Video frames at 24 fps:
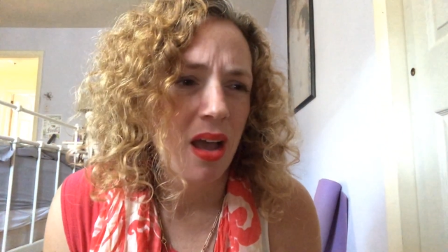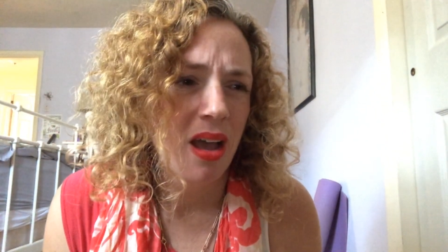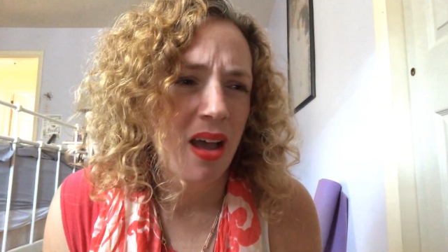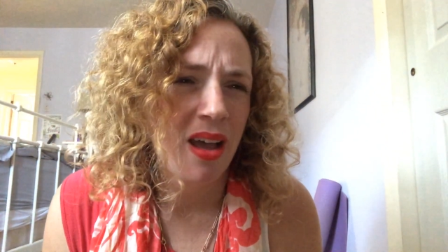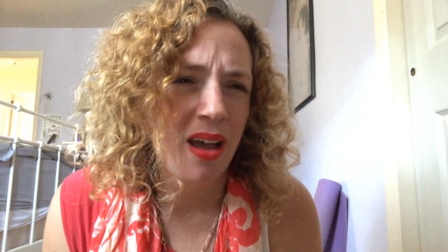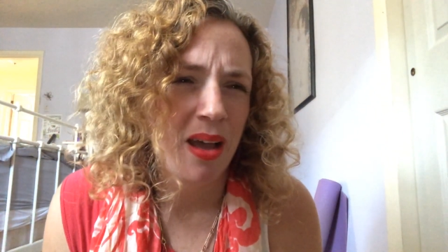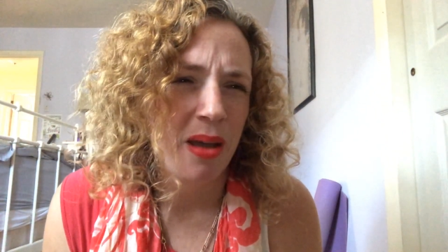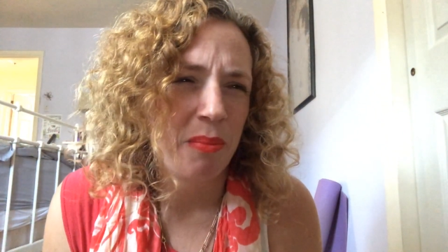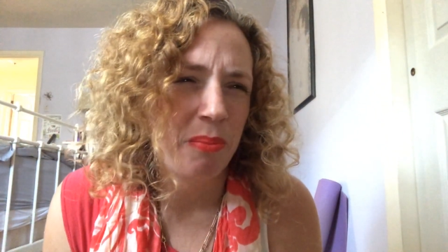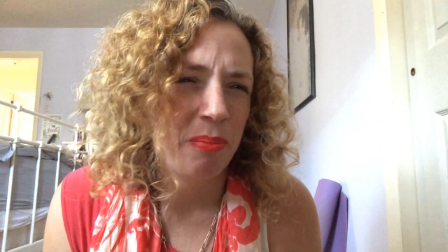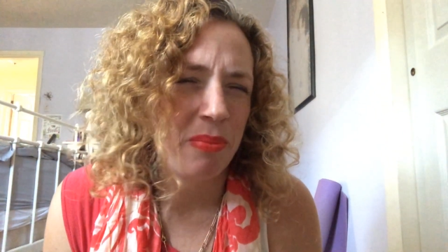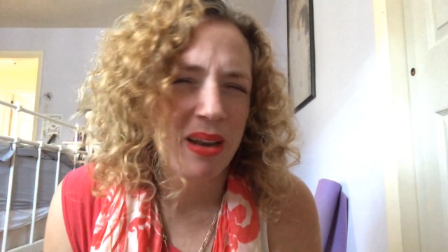
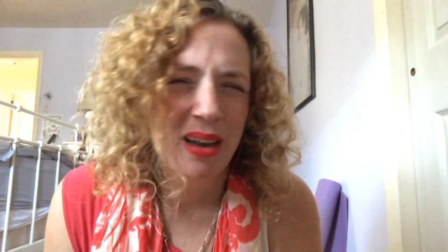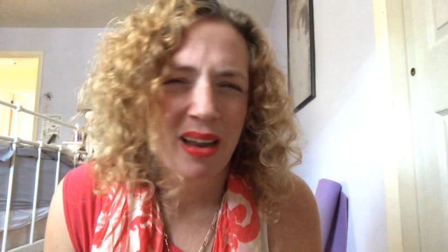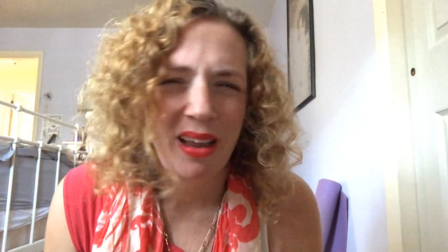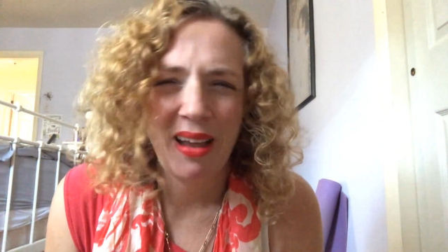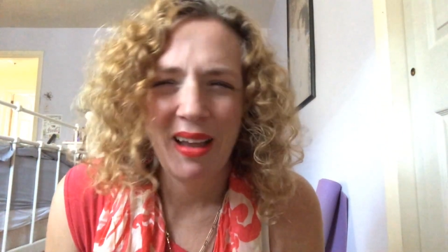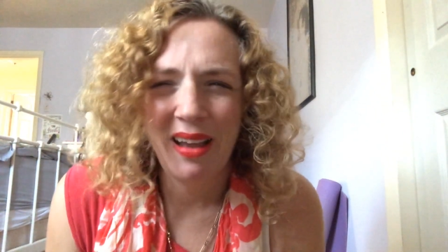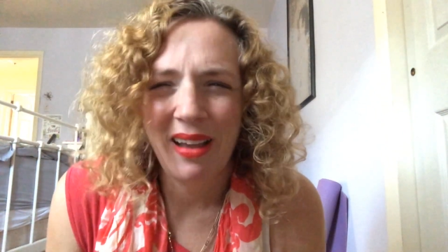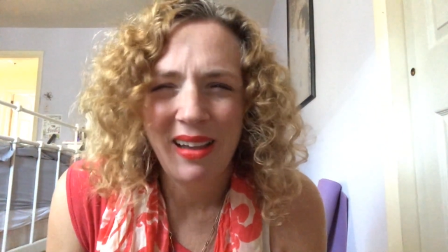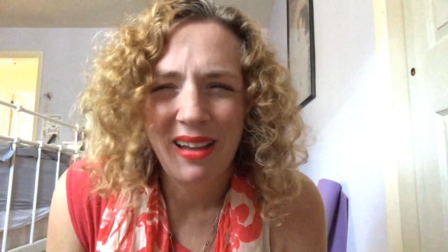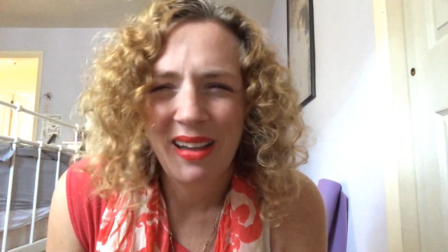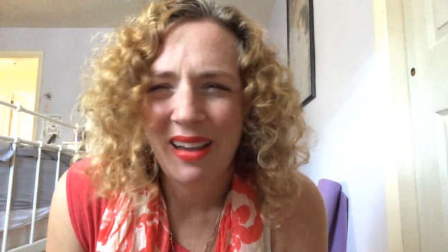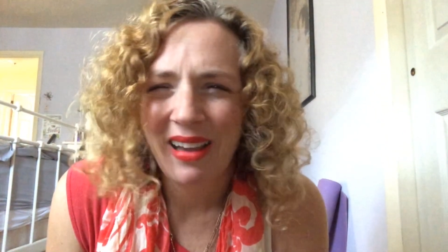but
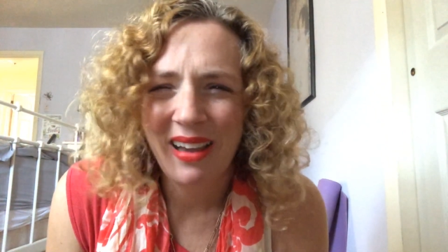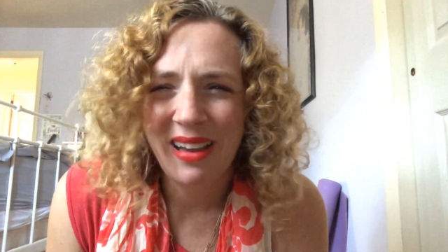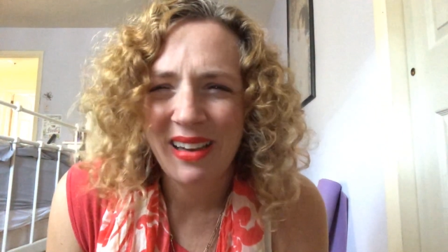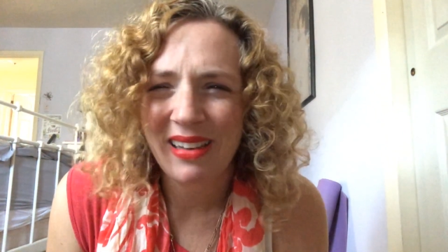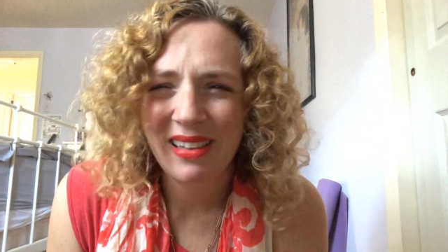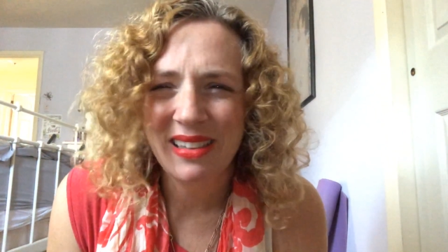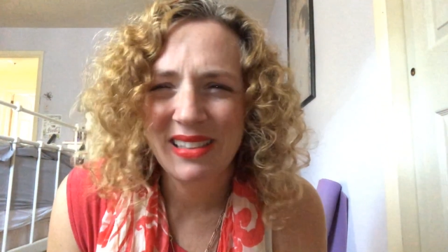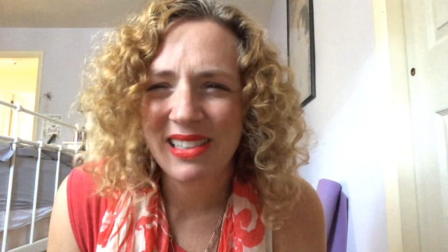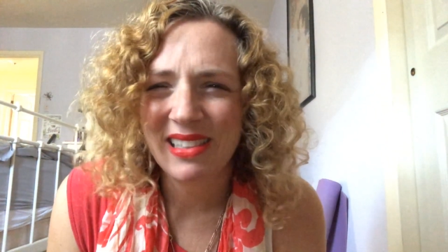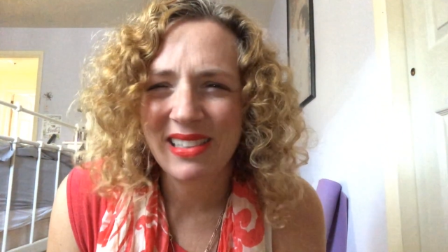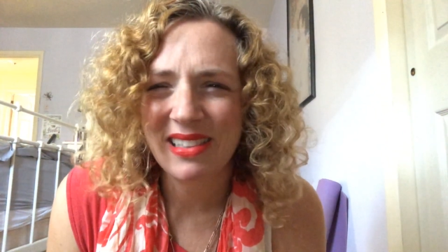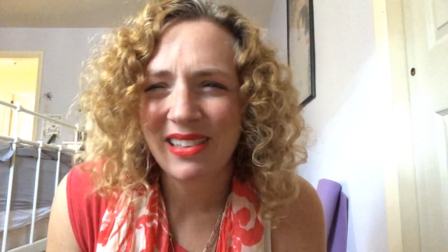
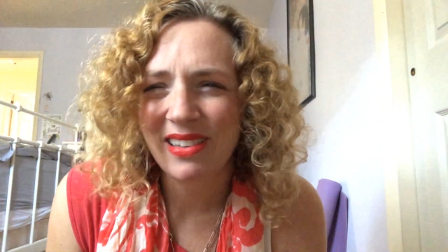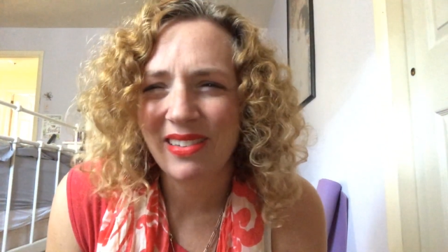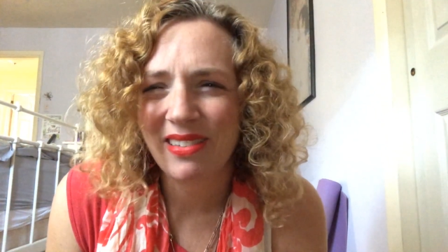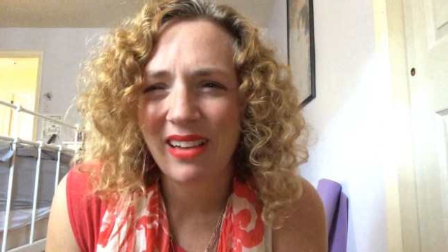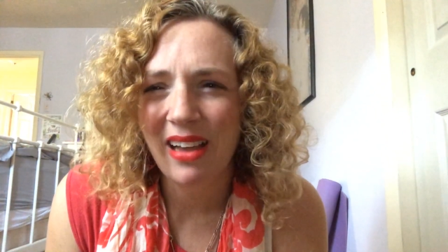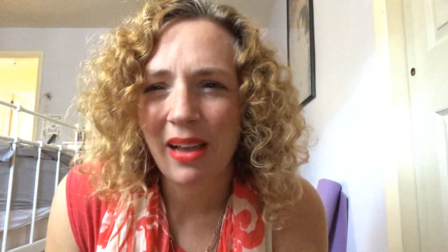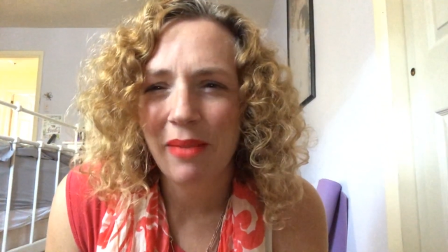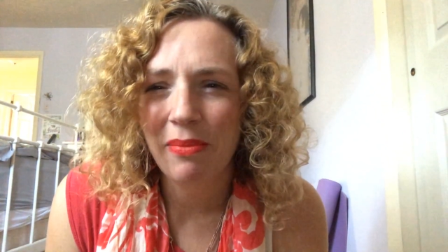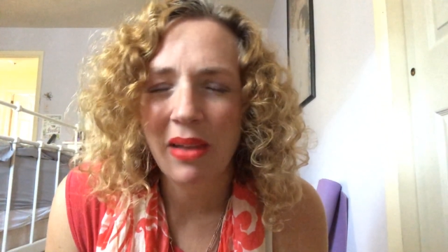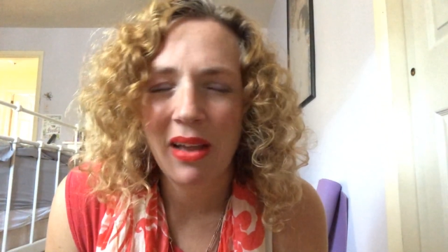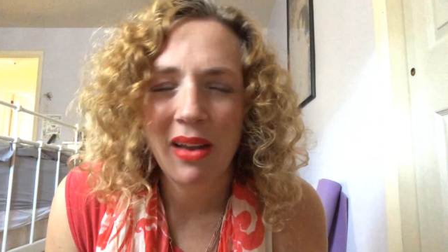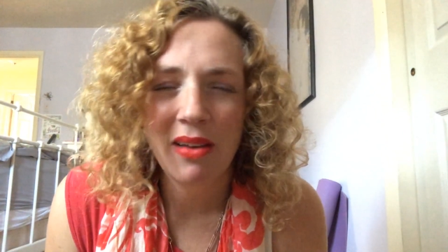I just
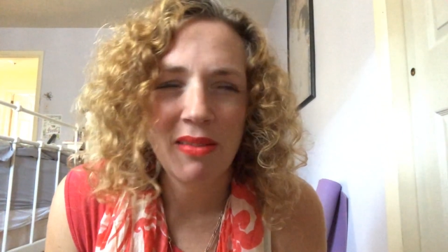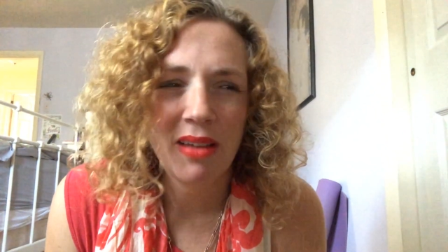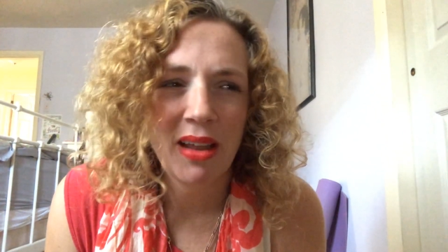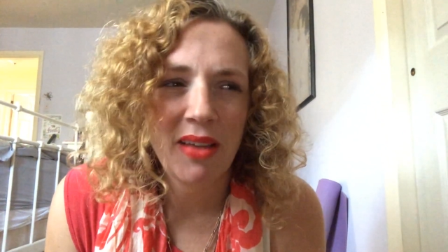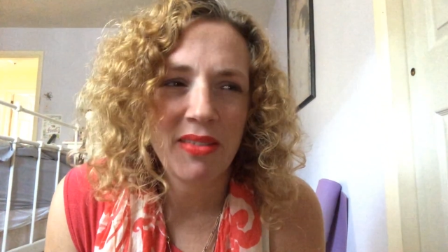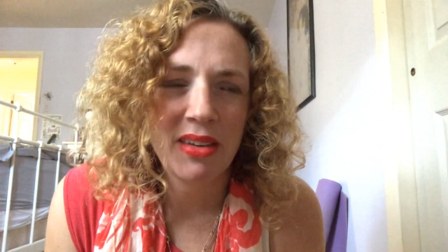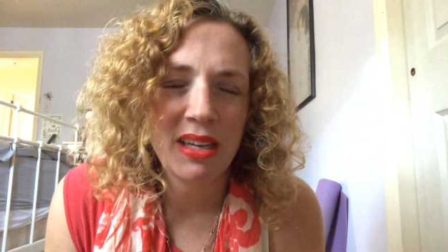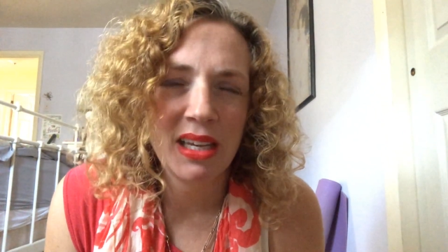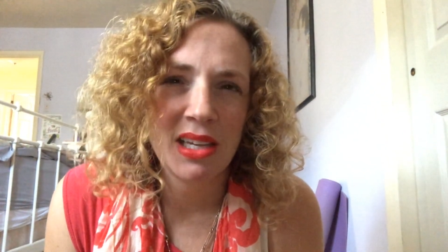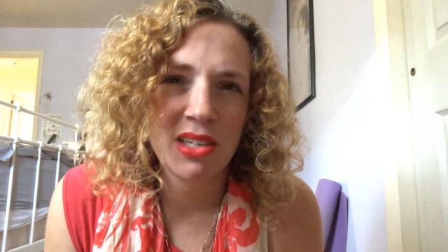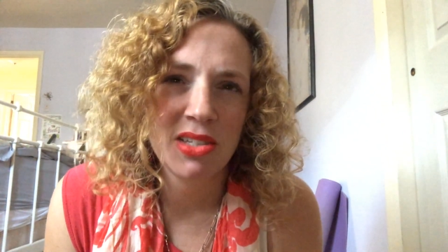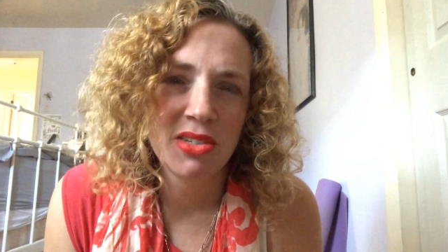don't
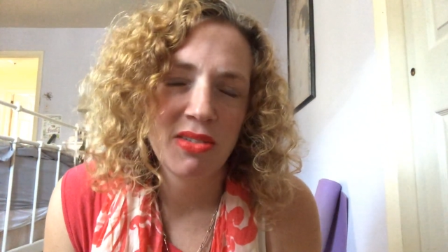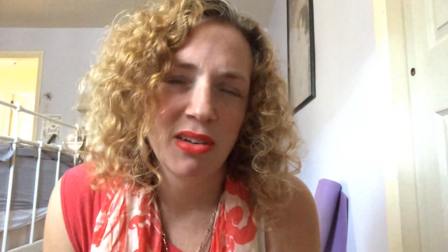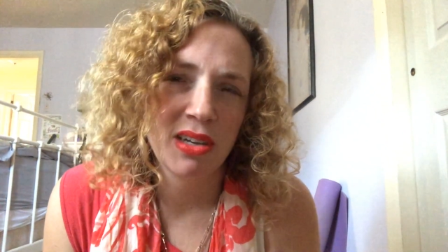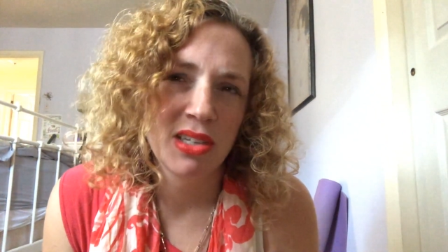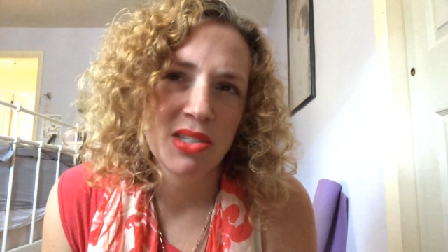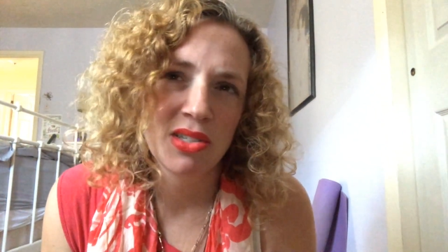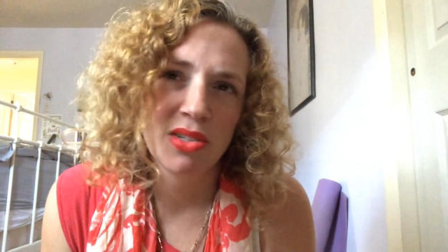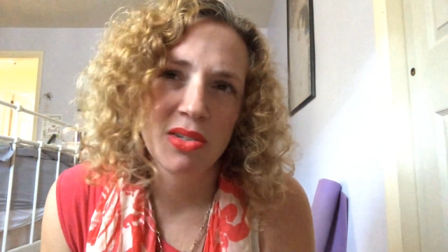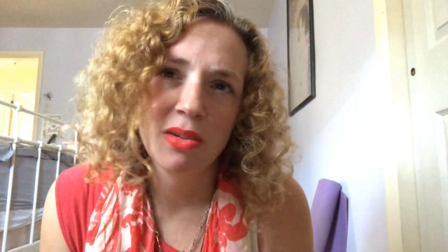have any interest.